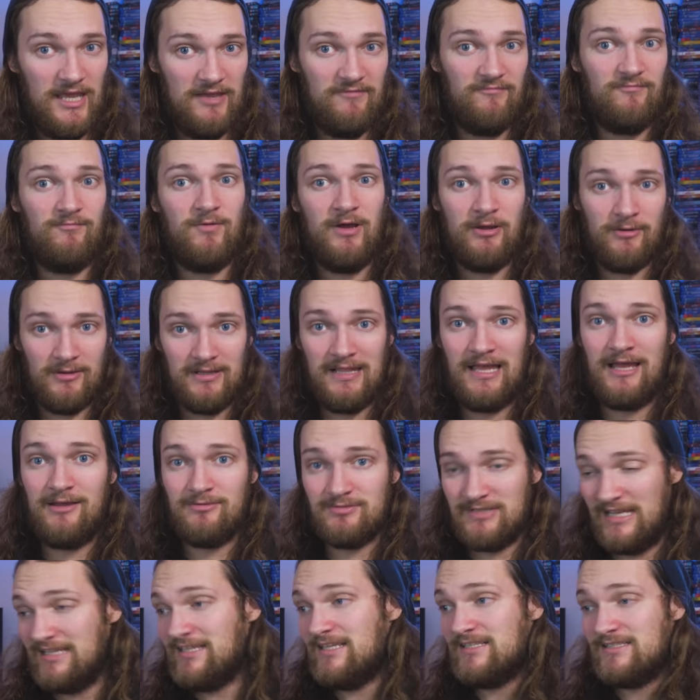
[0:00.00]
if we're
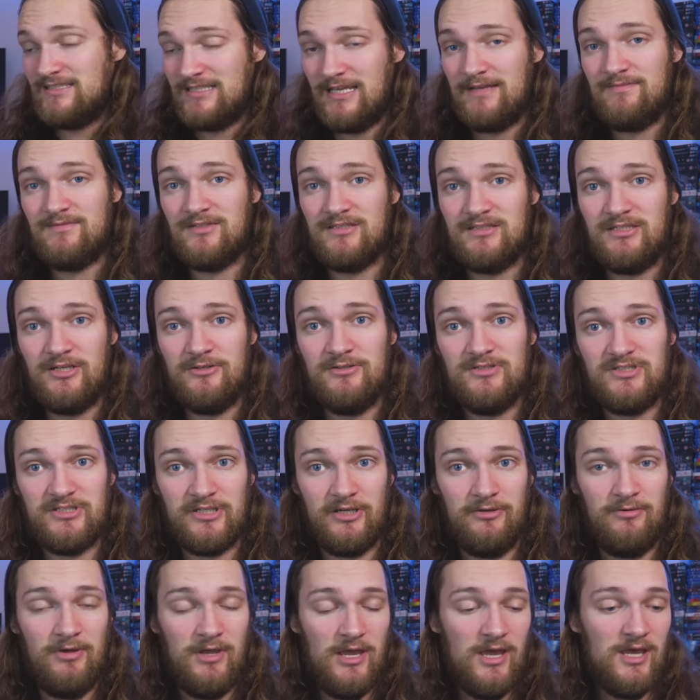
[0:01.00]
allowed and it's safe to do
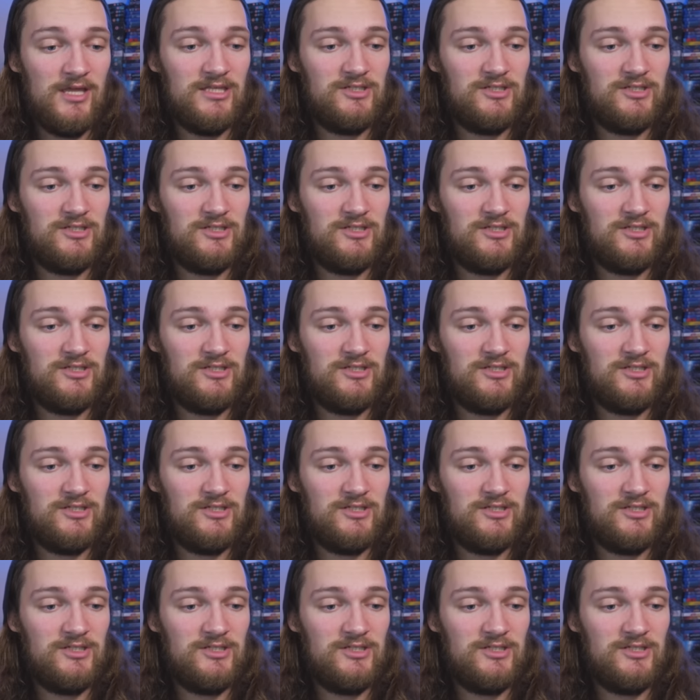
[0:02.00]
so,